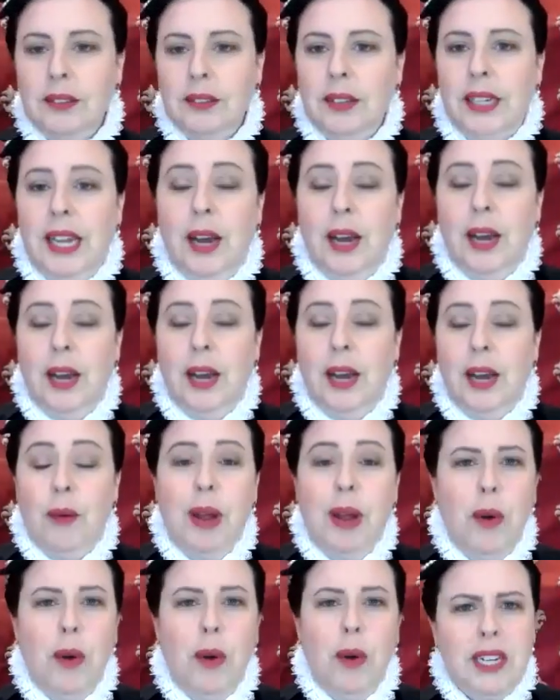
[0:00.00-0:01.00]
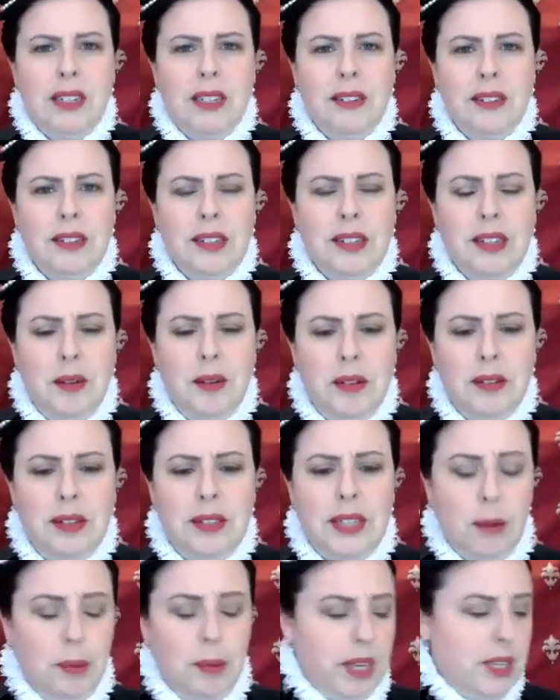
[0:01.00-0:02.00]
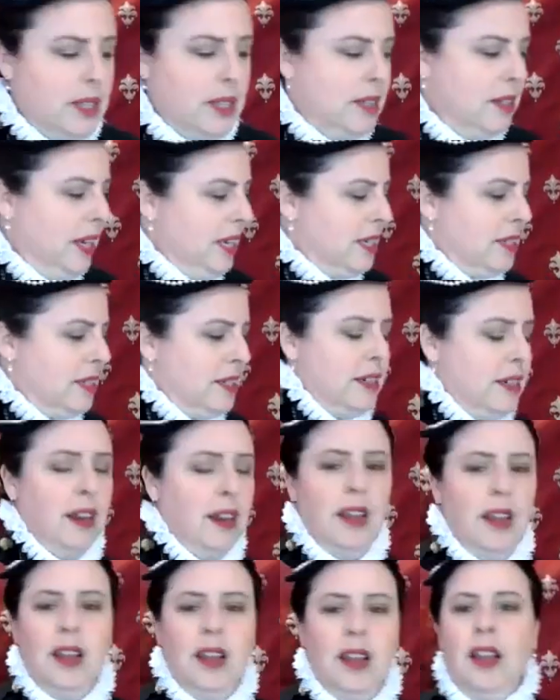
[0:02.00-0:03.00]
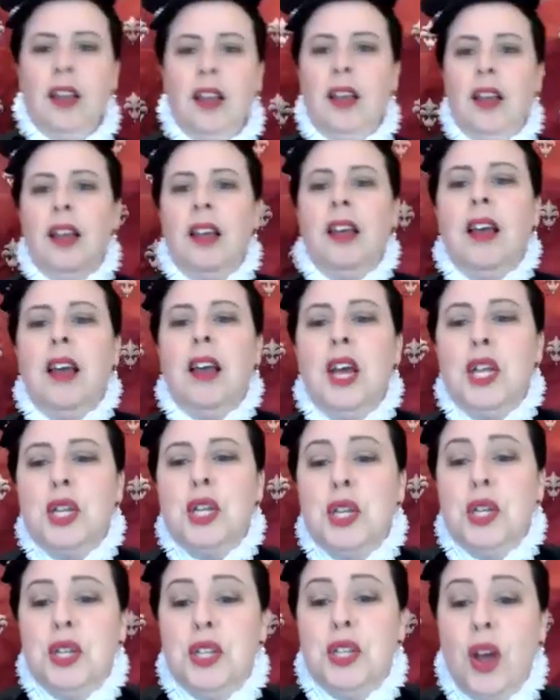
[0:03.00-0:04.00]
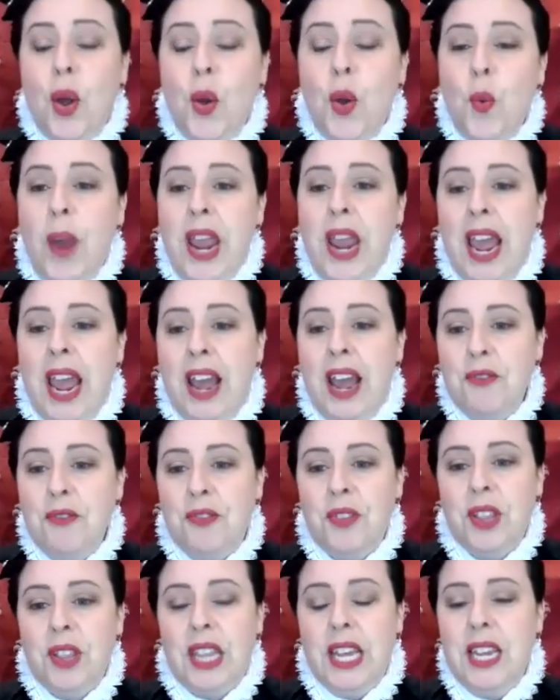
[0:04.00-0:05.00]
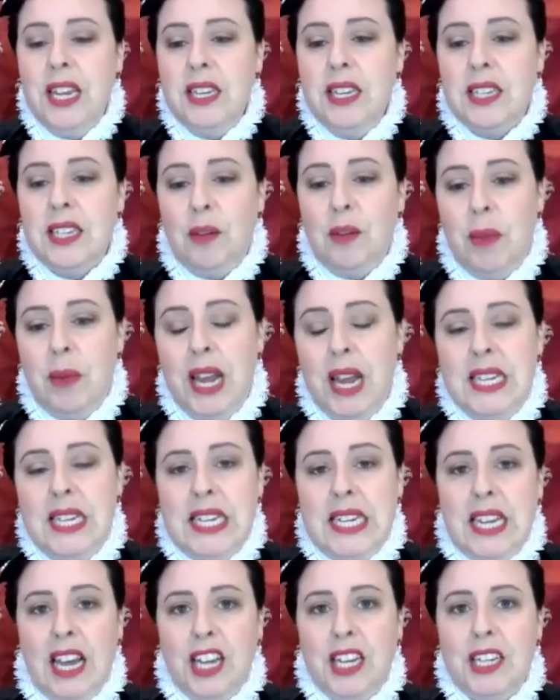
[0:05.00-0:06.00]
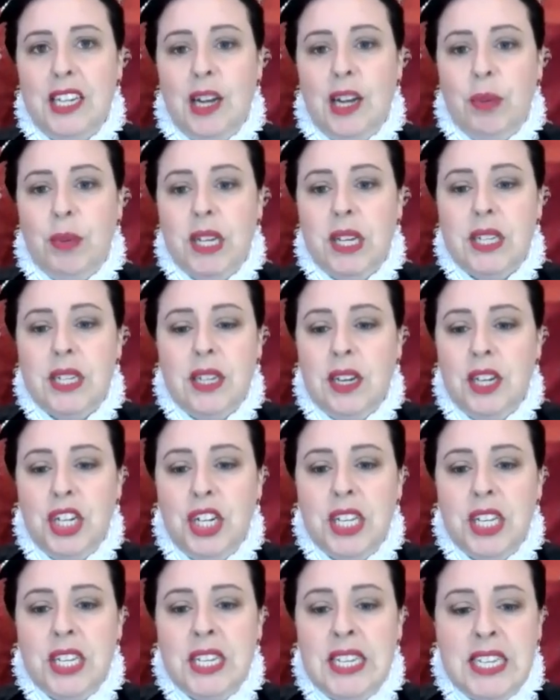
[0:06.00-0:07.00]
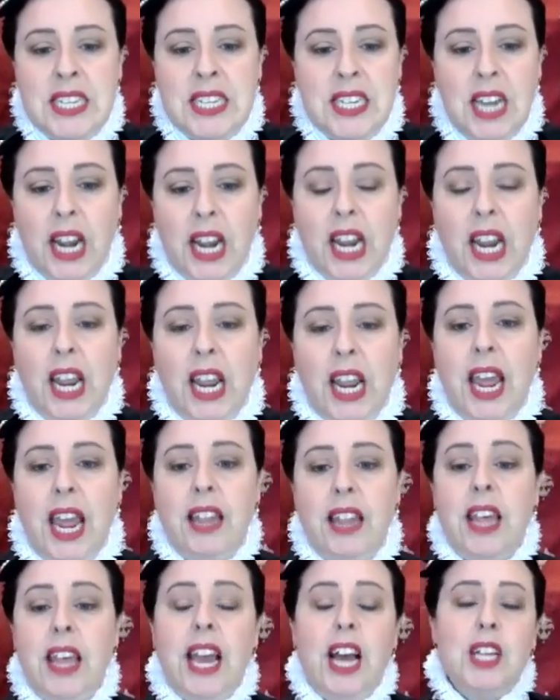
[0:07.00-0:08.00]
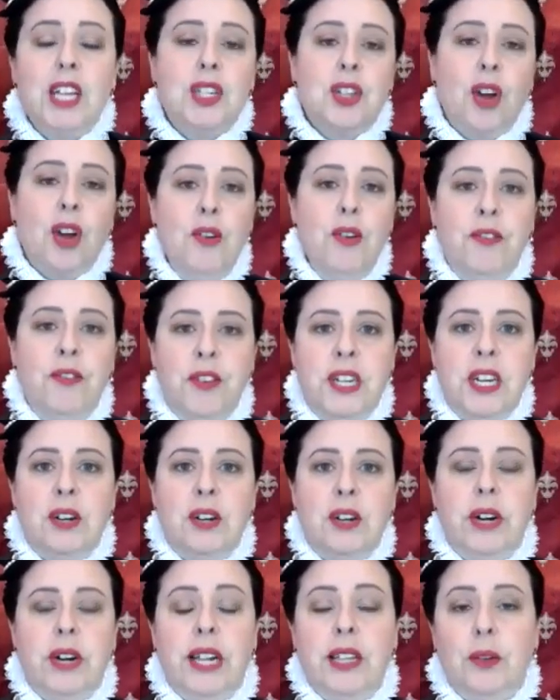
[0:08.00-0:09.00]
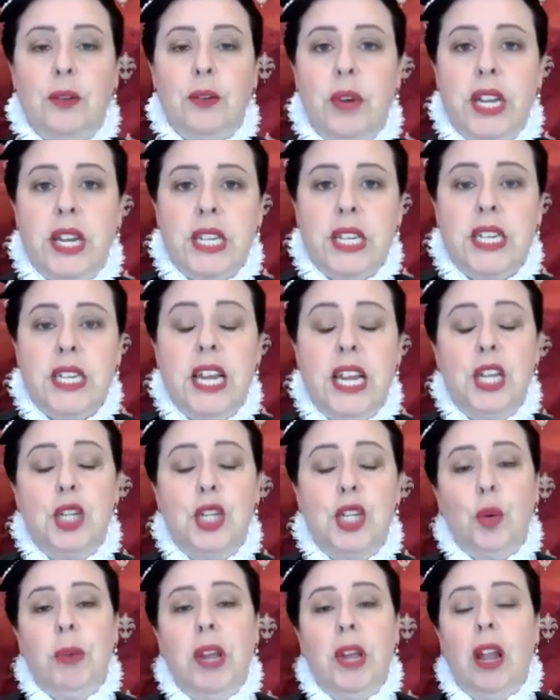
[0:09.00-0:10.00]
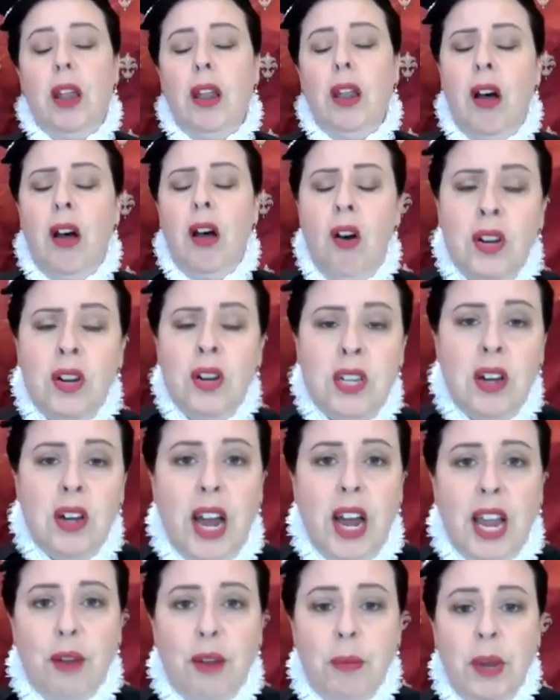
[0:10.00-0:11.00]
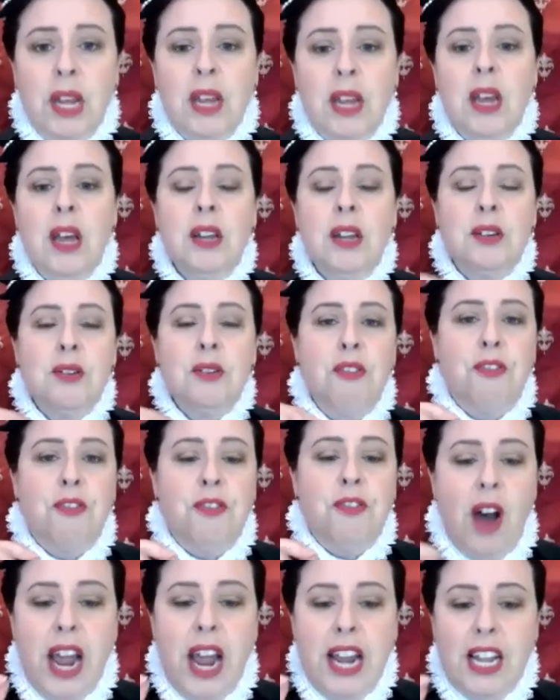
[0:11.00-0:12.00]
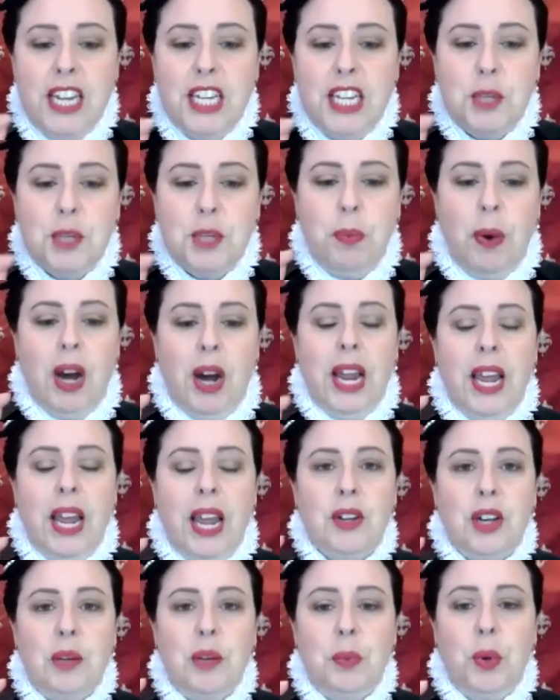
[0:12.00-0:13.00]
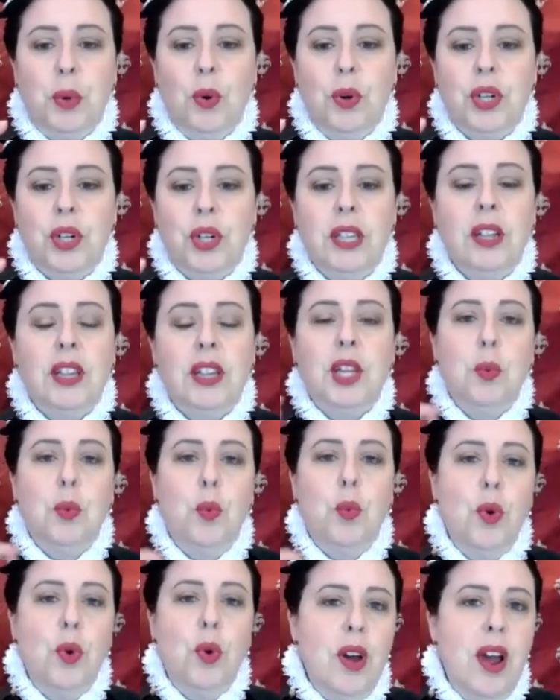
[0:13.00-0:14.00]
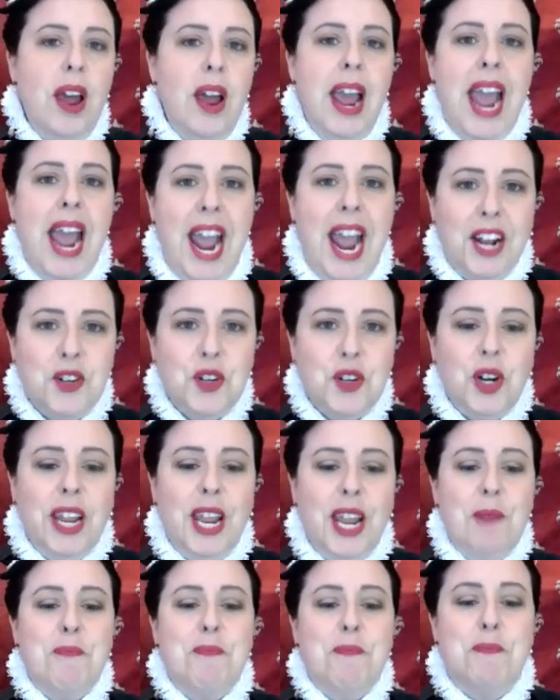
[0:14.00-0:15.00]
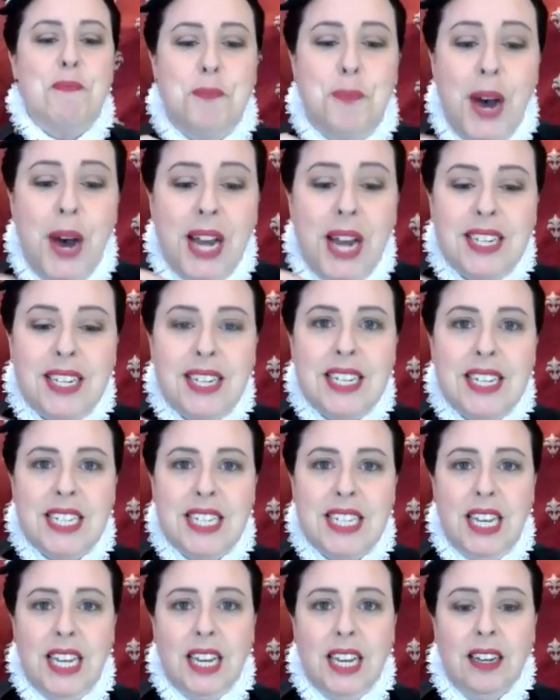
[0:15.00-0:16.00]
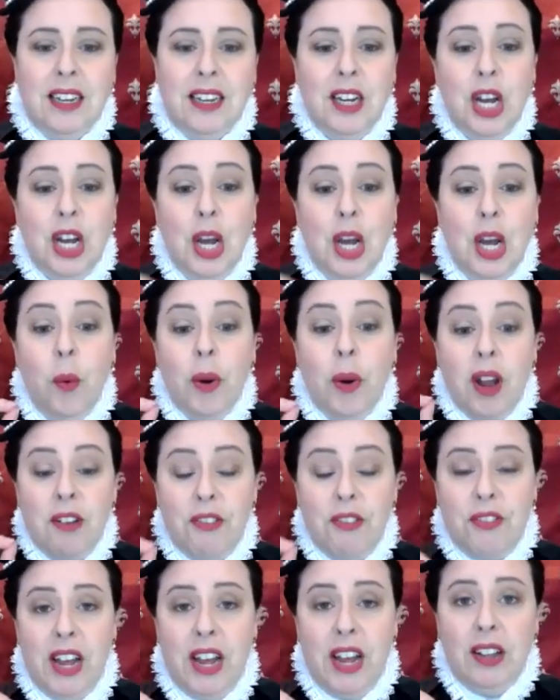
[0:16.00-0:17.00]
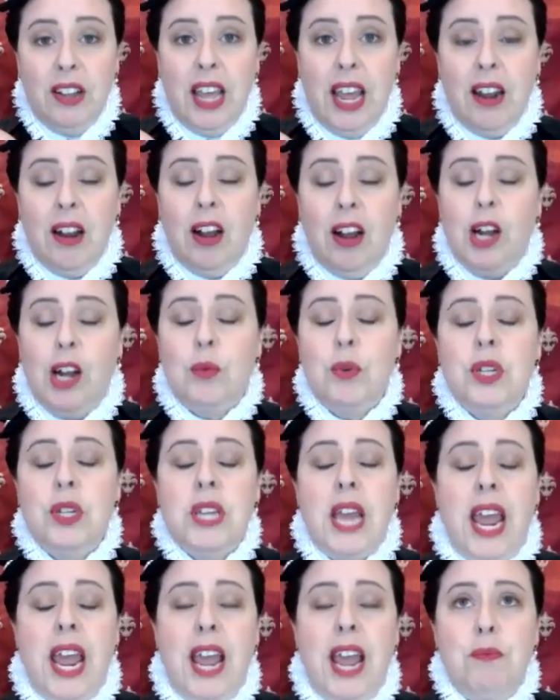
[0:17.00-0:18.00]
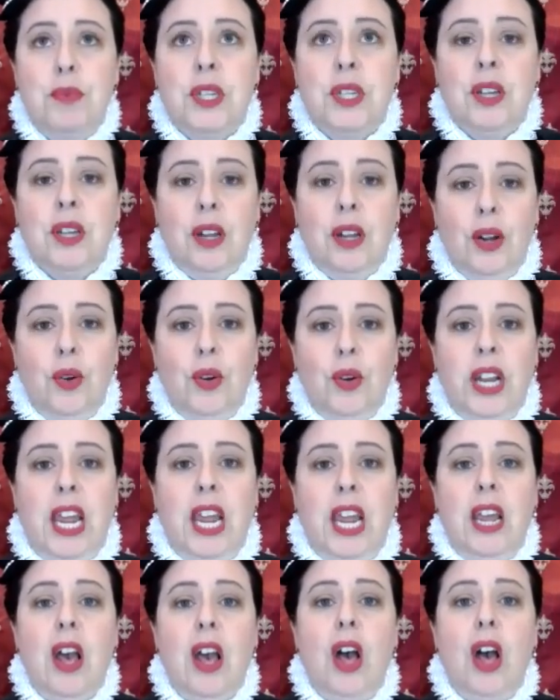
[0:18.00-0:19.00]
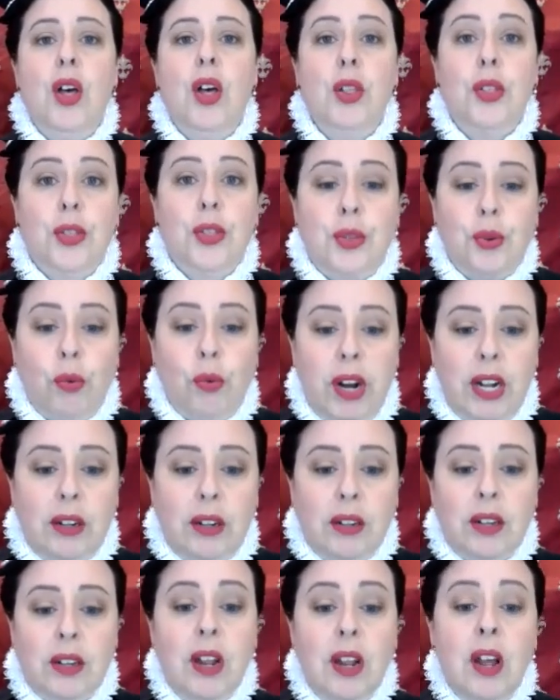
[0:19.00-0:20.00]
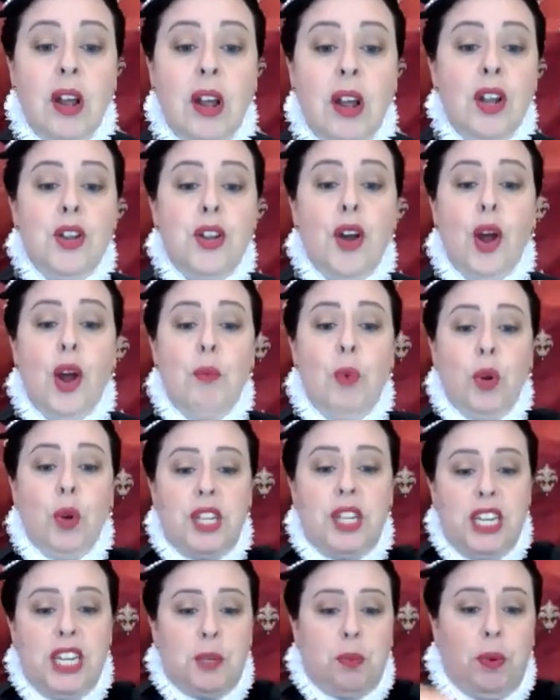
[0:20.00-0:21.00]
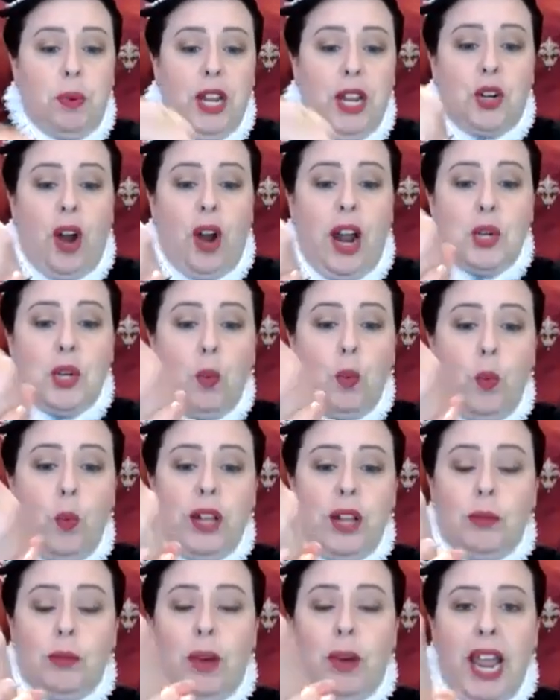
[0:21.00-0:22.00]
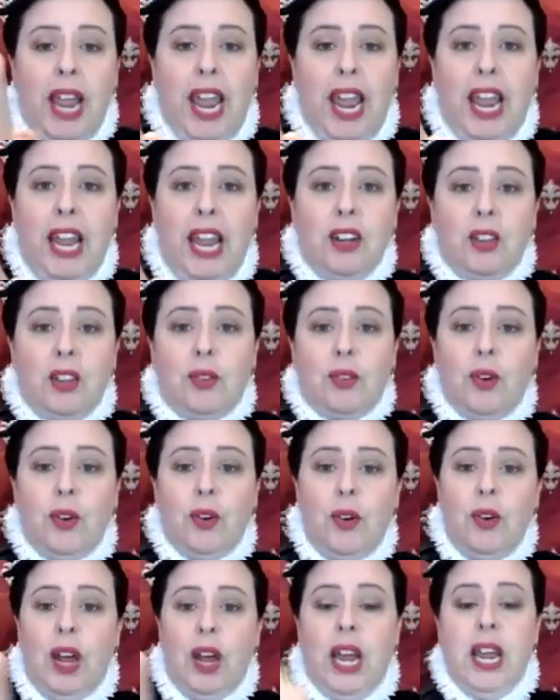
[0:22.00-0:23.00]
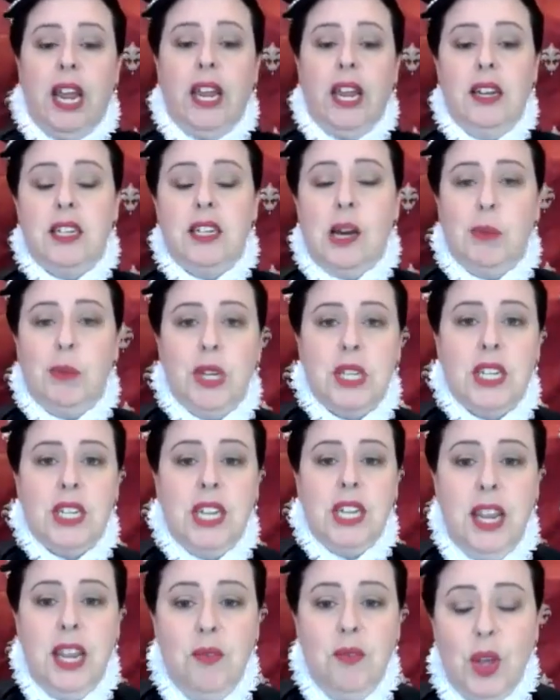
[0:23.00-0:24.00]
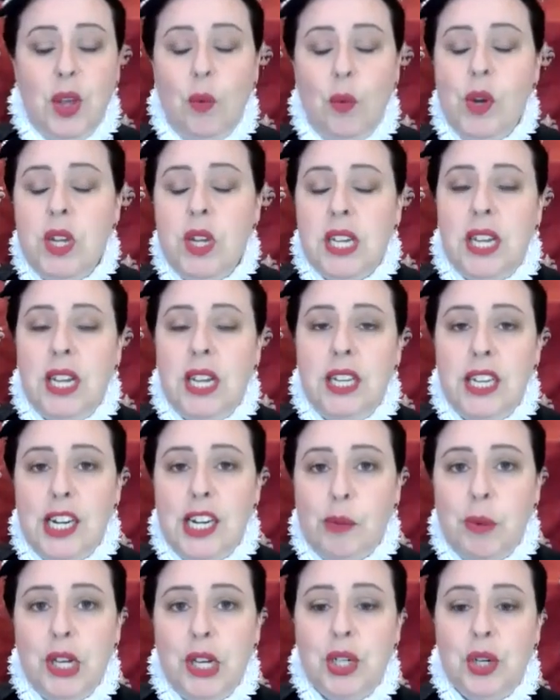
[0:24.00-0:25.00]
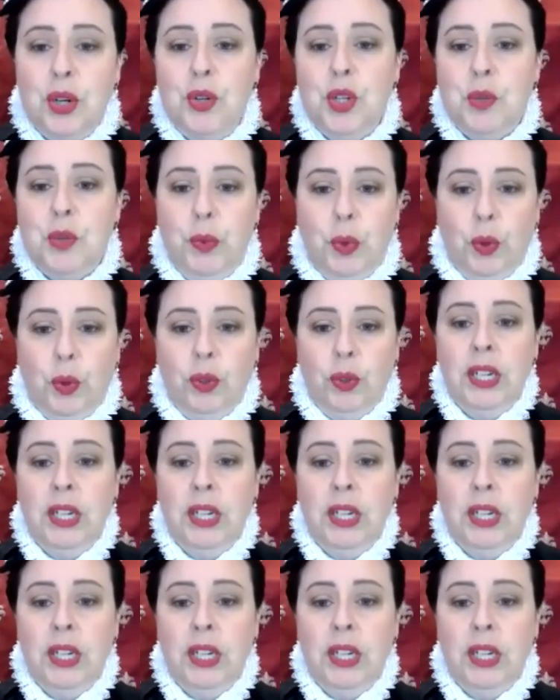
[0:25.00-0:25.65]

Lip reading: Now, where was I? Doublets, yes. So we have these amazing under doublets that are just stunning, and they are so fitted around the wrist. It took me a long time to finally spy out in a portrait that there were actually buttons there. When I found that, I was absolutely thrilled. No more desperately trying to wiggle my hand through a doublet sleeve that was a little bit too small.